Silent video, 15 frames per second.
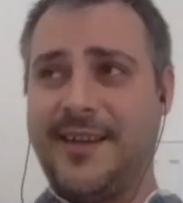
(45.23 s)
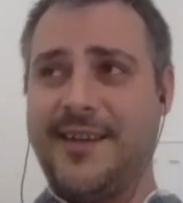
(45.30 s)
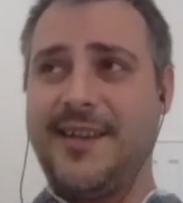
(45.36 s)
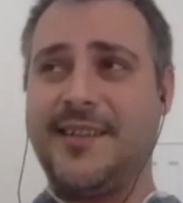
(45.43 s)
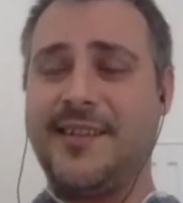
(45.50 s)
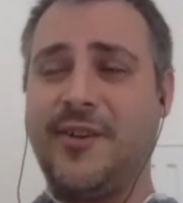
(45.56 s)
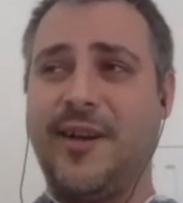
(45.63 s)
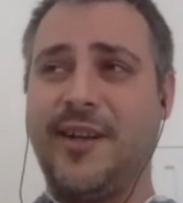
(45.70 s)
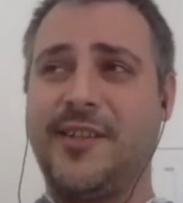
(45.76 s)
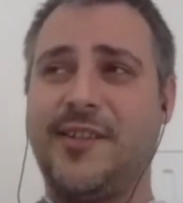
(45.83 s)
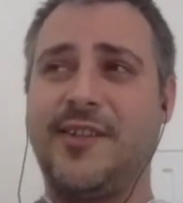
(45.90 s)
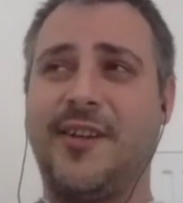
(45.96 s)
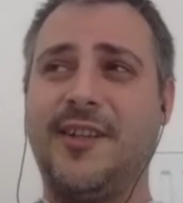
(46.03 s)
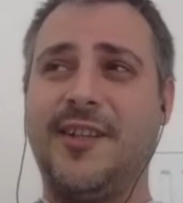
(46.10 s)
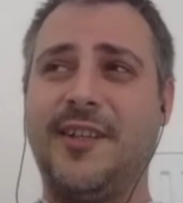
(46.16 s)
that's how I
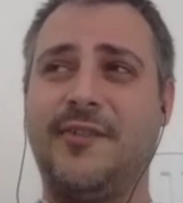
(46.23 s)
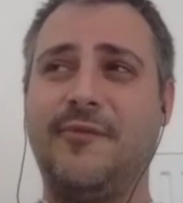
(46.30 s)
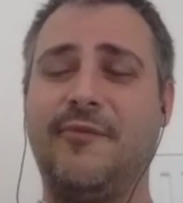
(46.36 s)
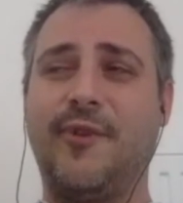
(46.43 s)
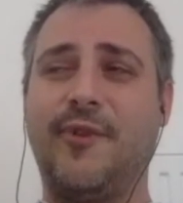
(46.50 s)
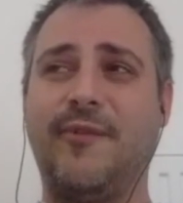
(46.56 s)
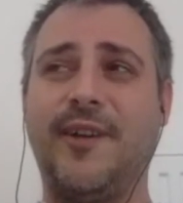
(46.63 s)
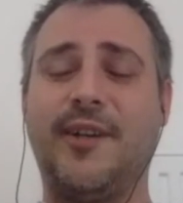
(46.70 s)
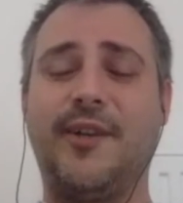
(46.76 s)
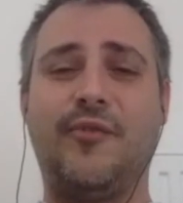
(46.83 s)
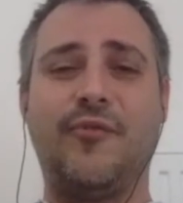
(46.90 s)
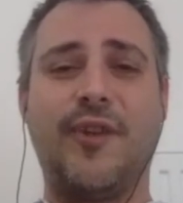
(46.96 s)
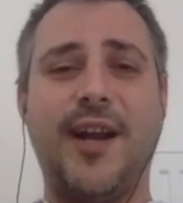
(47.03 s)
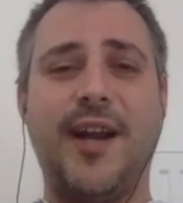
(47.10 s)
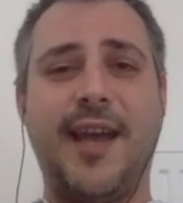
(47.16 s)
started to work with
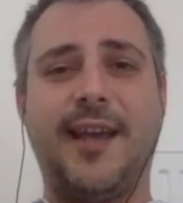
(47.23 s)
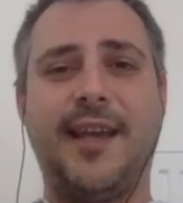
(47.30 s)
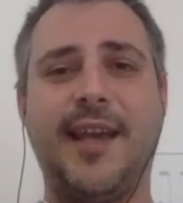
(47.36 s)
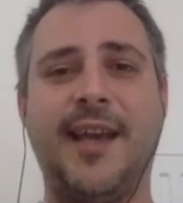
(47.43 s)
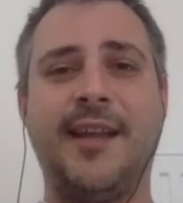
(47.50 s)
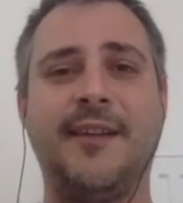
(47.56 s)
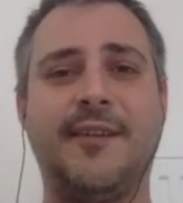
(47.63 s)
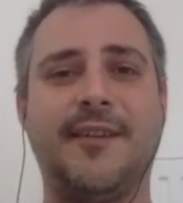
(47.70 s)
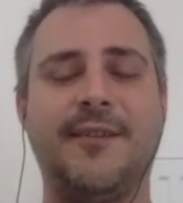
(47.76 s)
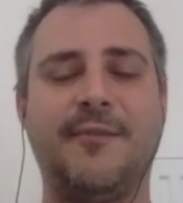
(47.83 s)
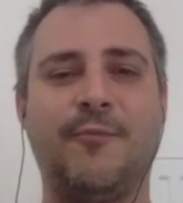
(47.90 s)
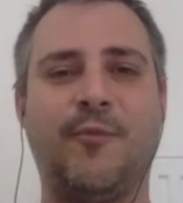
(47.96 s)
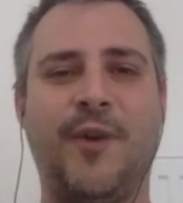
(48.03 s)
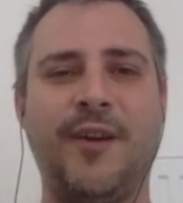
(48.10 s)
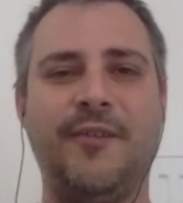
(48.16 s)
Greg. And
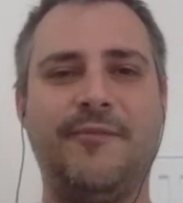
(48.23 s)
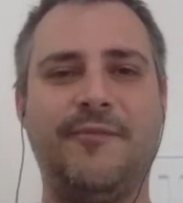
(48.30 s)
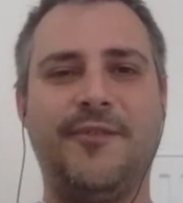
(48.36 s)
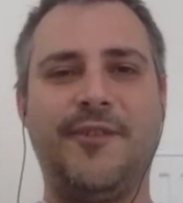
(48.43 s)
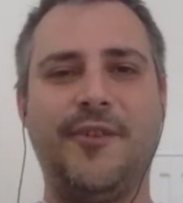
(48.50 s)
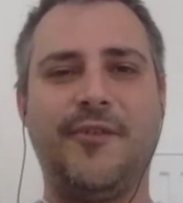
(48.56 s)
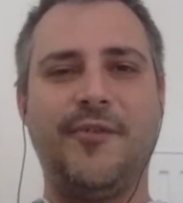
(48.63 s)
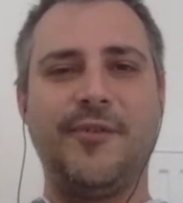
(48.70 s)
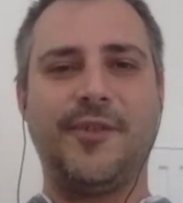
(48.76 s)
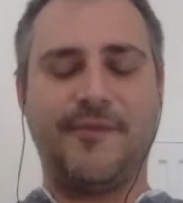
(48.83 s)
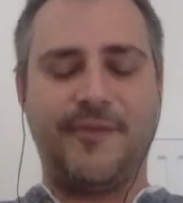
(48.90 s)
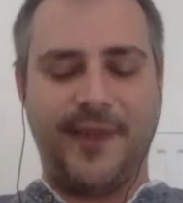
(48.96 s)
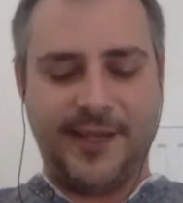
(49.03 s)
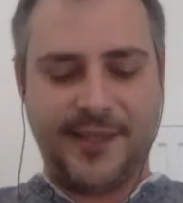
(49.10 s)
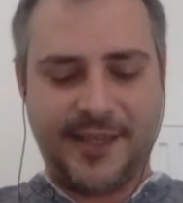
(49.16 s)
one of those
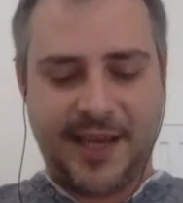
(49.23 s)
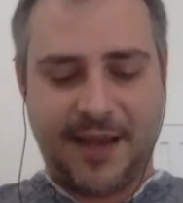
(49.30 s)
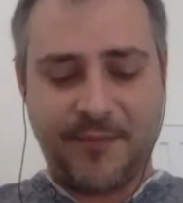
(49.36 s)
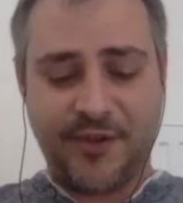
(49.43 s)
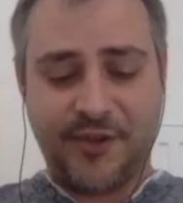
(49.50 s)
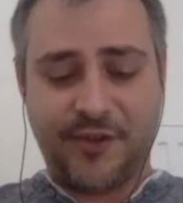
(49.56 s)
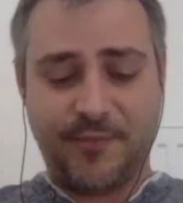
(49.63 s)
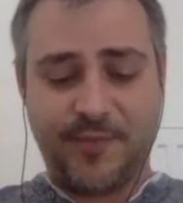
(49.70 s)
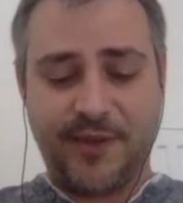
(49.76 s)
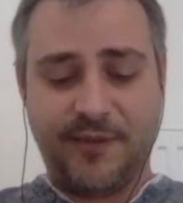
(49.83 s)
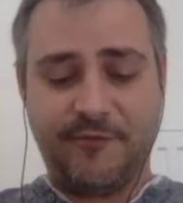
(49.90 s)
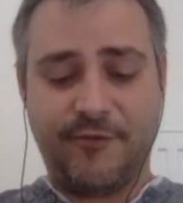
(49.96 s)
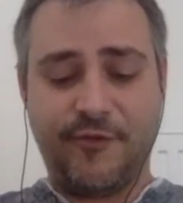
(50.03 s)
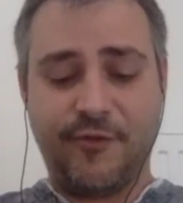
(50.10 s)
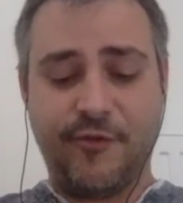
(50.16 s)
things happened to be
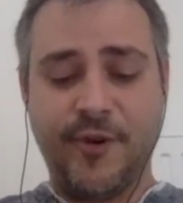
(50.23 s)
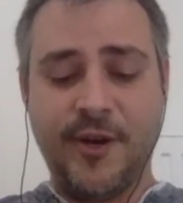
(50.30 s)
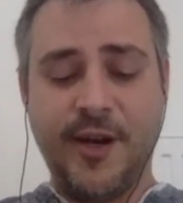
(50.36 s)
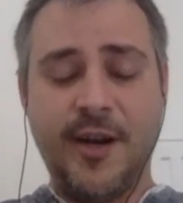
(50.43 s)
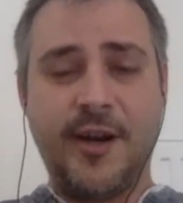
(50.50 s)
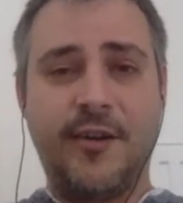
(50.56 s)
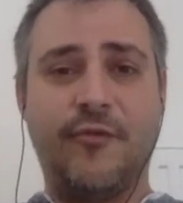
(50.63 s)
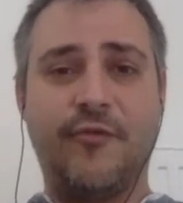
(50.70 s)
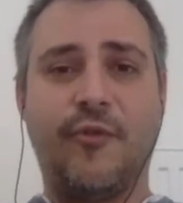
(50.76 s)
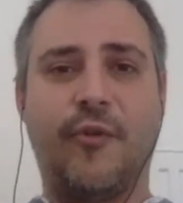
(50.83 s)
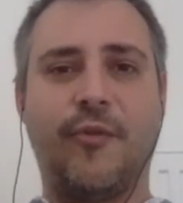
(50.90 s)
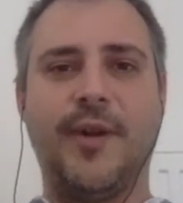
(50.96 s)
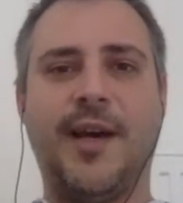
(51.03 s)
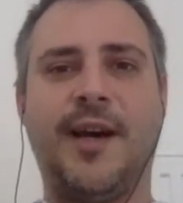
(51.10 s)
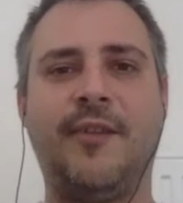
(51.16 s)
through
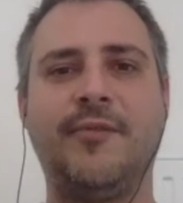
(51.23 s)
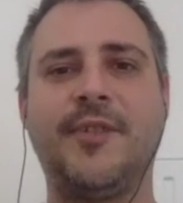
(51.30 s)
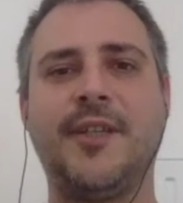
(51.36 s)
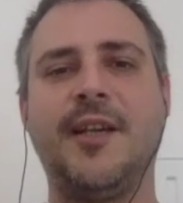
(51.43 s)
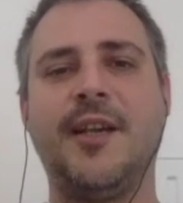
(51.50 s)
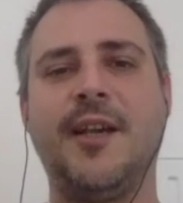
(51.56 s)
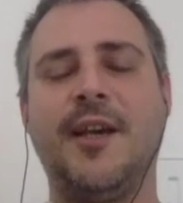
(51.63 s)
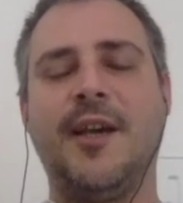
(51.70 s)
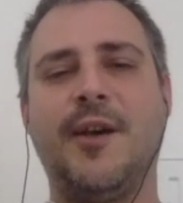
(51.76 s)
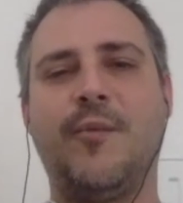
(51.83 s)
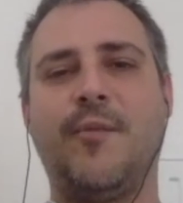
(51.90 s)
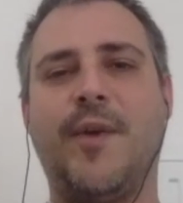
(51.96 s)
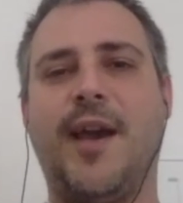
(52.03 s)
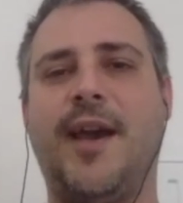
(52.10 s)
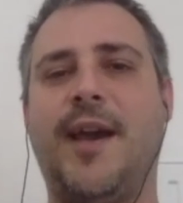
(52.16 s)
Rollout,
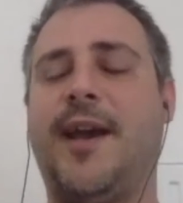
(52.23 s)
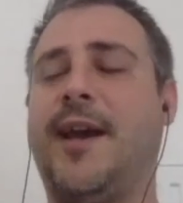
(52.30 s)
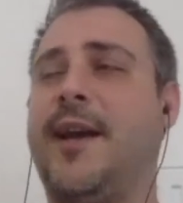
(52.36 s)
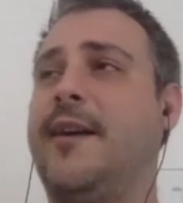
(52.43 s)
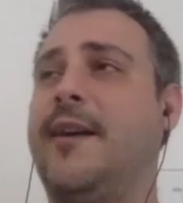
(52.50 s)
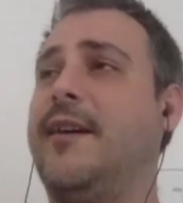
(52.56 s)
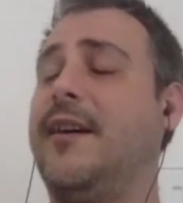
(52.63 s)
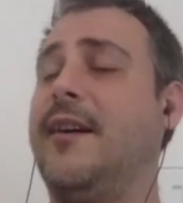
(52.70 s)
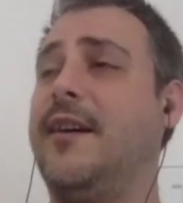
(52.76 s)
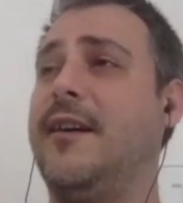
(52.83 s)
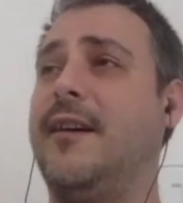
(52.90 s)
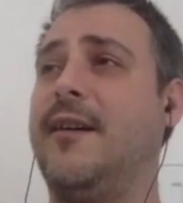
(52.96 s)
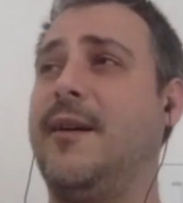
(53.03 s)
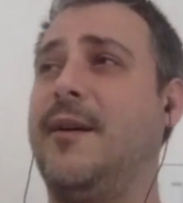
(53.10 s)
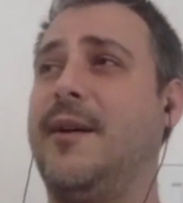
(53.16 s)
where
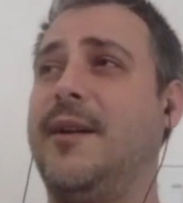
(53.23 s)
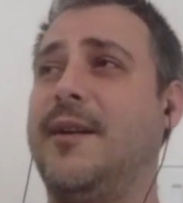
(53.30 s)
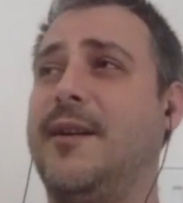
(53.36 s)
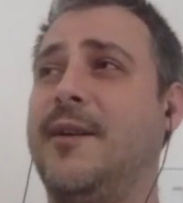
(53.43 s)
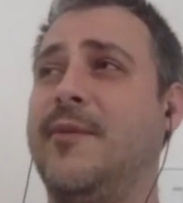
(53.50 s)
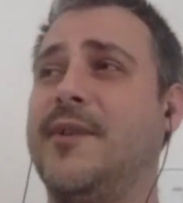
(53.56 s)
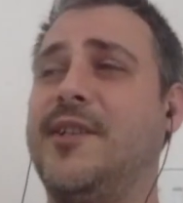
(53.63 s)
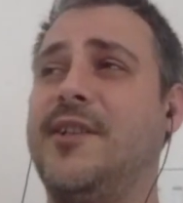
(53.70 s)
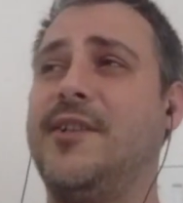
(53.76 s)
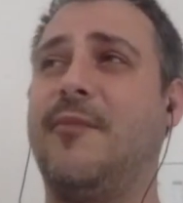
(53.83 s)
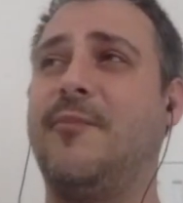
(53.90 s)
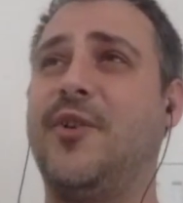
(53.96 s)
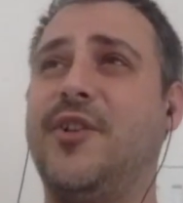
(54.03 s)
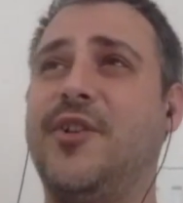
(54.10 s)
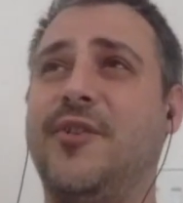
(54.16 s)
there was this
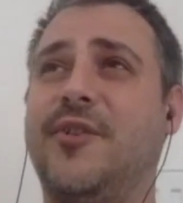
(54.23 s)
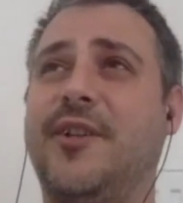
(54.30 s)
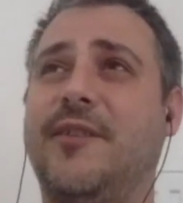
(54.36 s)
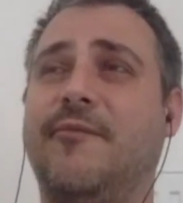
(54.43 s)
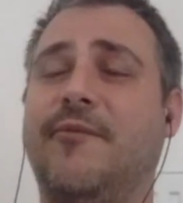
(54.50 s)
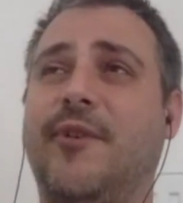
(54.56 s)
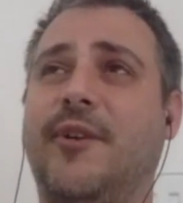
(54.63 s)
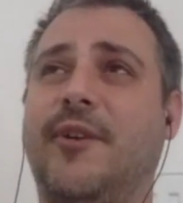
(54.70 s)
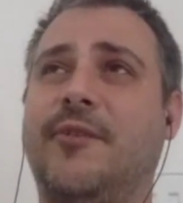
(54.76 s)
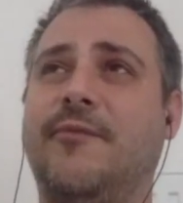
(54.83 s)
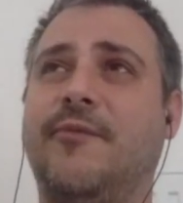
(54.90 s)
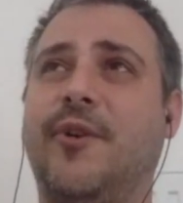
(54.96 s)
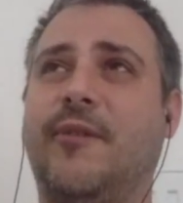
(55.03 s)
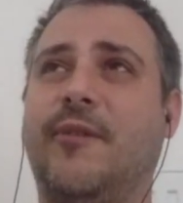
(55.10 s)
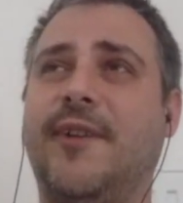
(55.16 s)
opportunity to
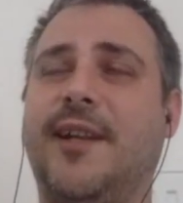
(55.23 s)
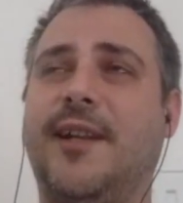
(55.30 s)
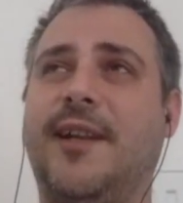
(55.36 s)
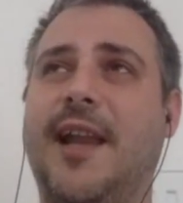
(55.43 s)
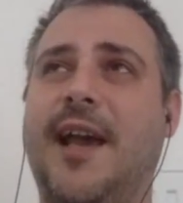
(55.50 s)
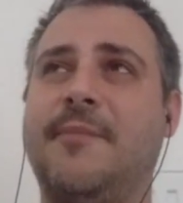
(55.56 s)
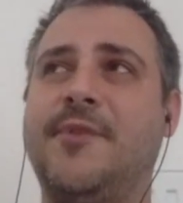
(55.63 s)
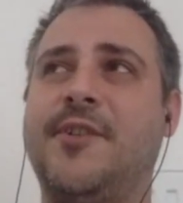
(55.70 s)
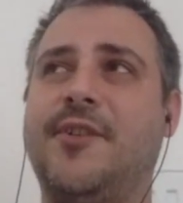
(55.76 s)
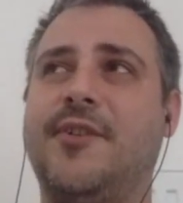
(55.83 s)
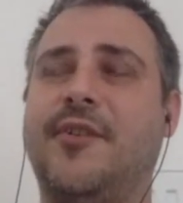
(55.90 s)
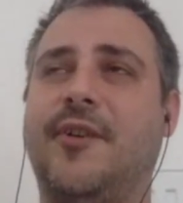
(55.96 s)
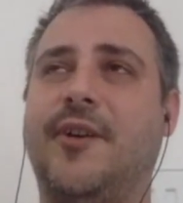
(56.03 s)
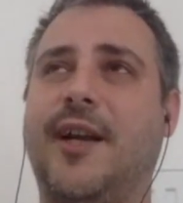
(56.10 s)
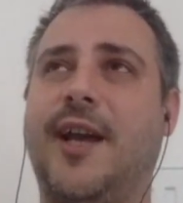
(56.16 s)
work with
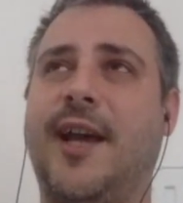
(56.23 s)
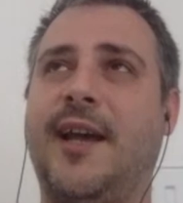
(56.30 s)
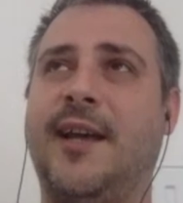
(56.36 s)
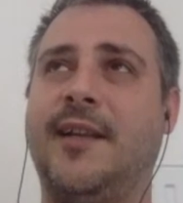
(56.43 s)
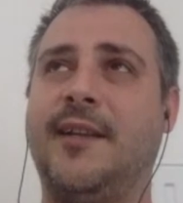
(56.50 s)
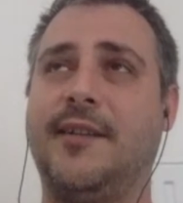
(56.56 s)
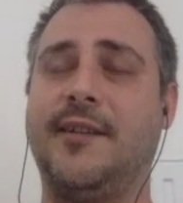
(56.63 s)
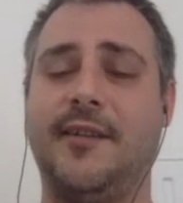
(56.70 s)
Labster, and